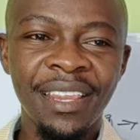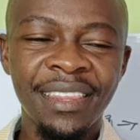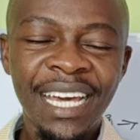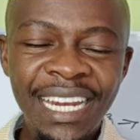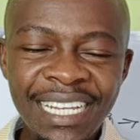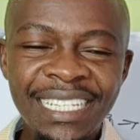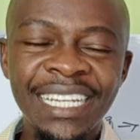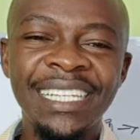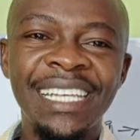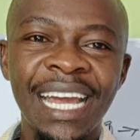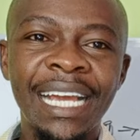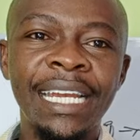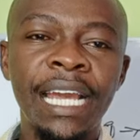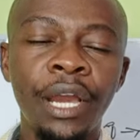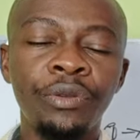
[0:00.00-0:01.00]
That is
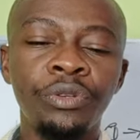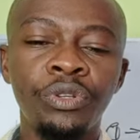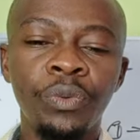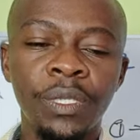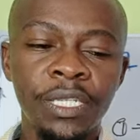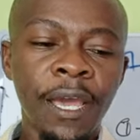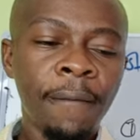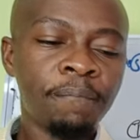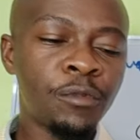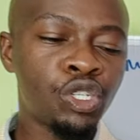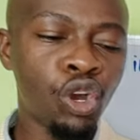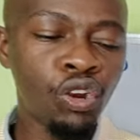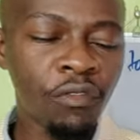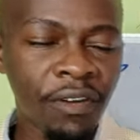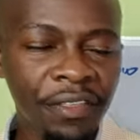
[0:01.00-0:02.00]
exactly how you do it.
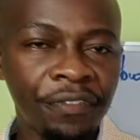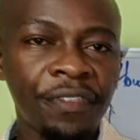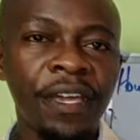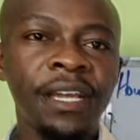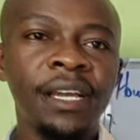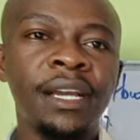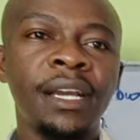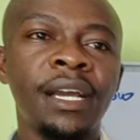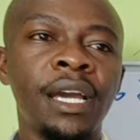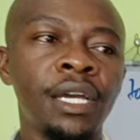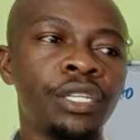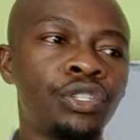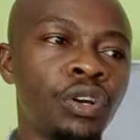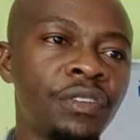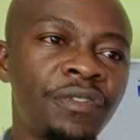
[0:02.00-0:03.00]
Don't overthink.
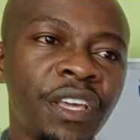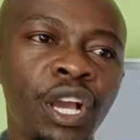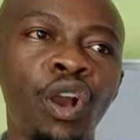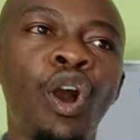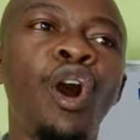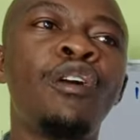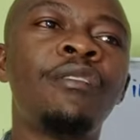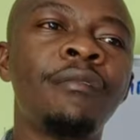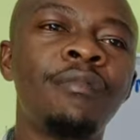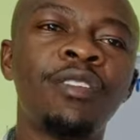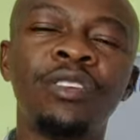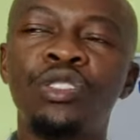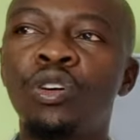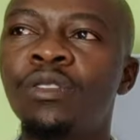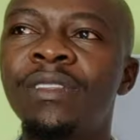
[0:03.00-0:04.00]
Don't think
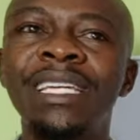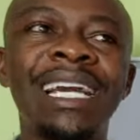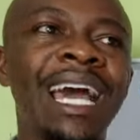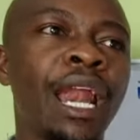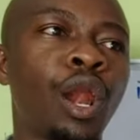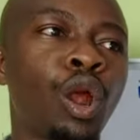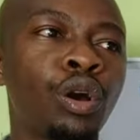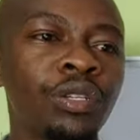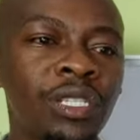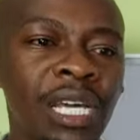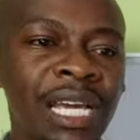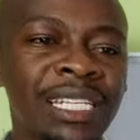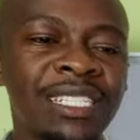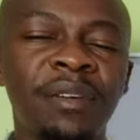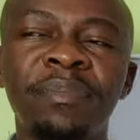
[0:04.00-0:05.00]
overboard. Don't think a lot.
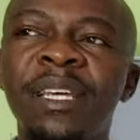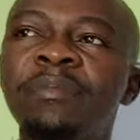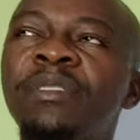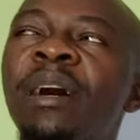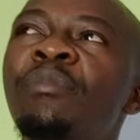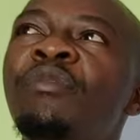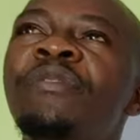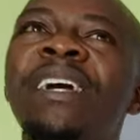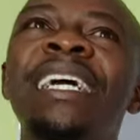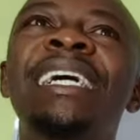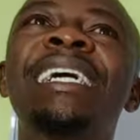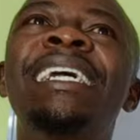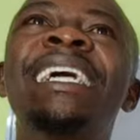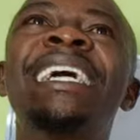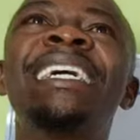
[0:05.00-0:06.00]
Sometimes some of the
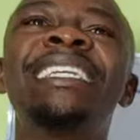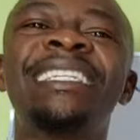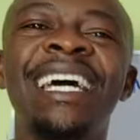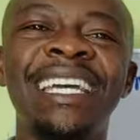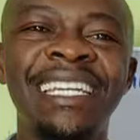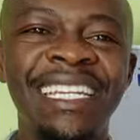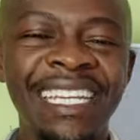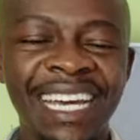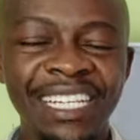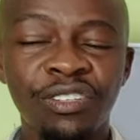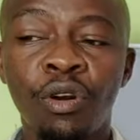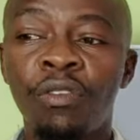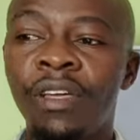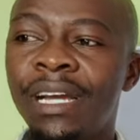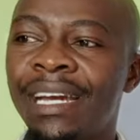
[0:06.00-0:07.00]
great
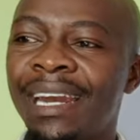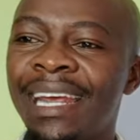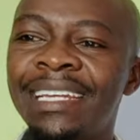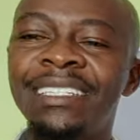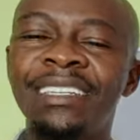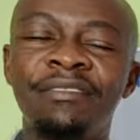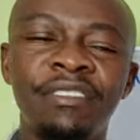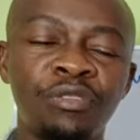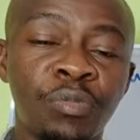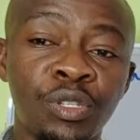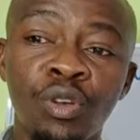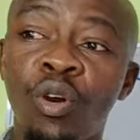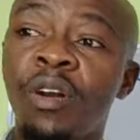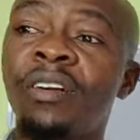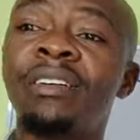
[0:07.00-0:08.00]
ideas or the great
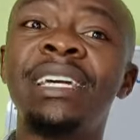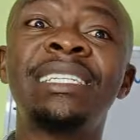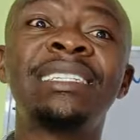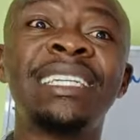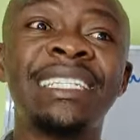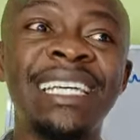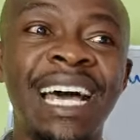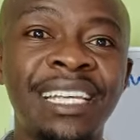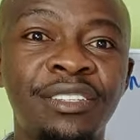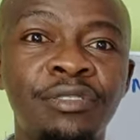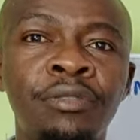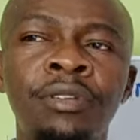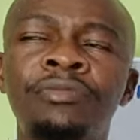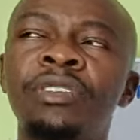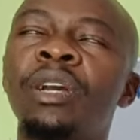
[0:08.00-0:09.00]
investments or great returns
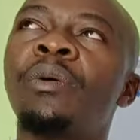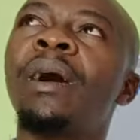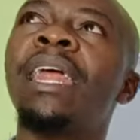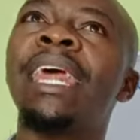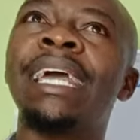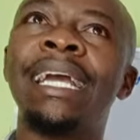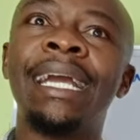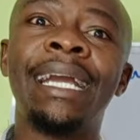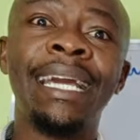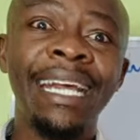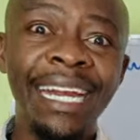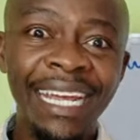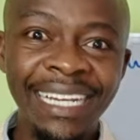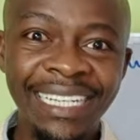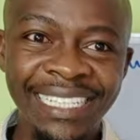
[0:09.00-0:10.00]
do not require like
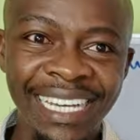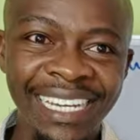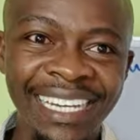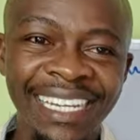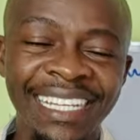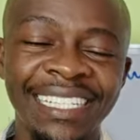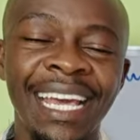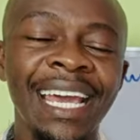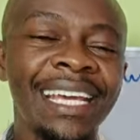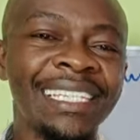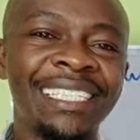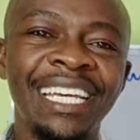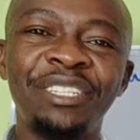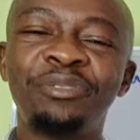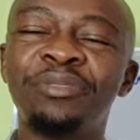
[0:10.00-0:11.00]
great ideas.
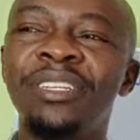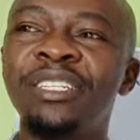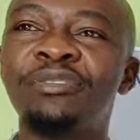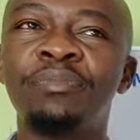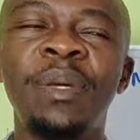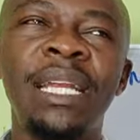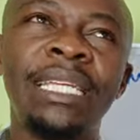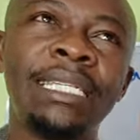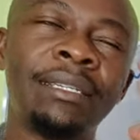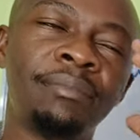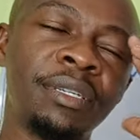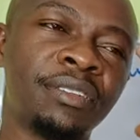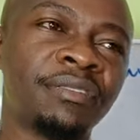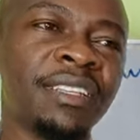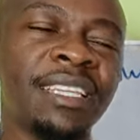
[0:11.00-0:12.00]
Just you need to be a little
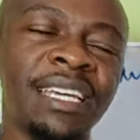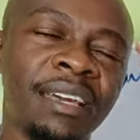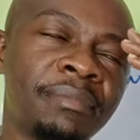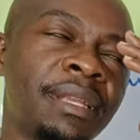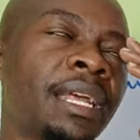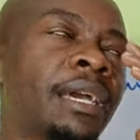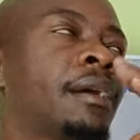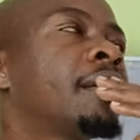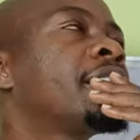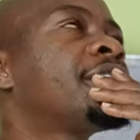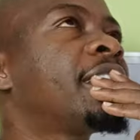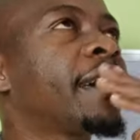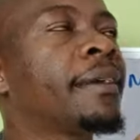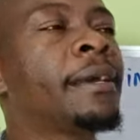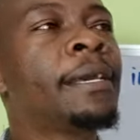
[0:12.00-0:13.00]
bit overthinking and be like, okay,
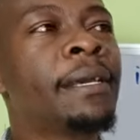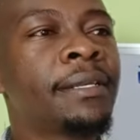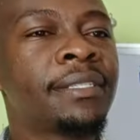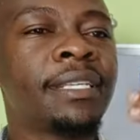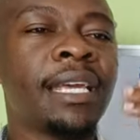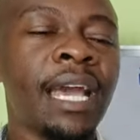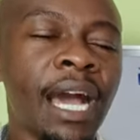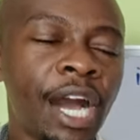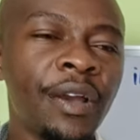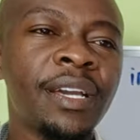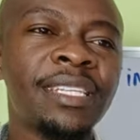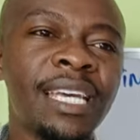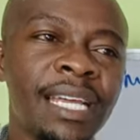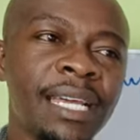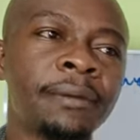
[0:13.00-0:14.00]
fine. See, how
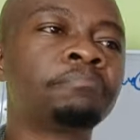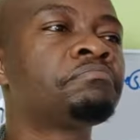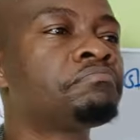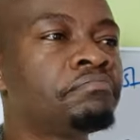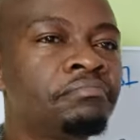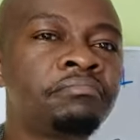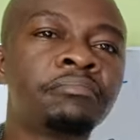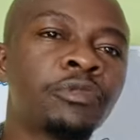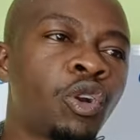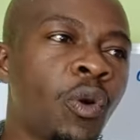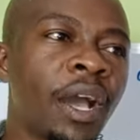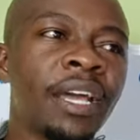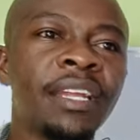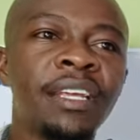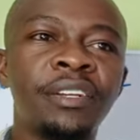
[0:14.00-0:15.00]
exactly?
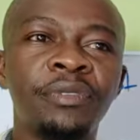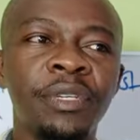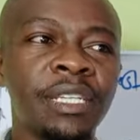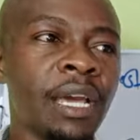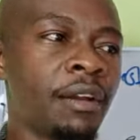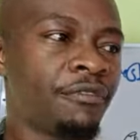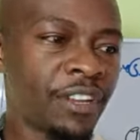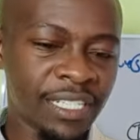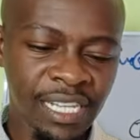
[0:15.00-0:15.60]
Go ahead and do it. For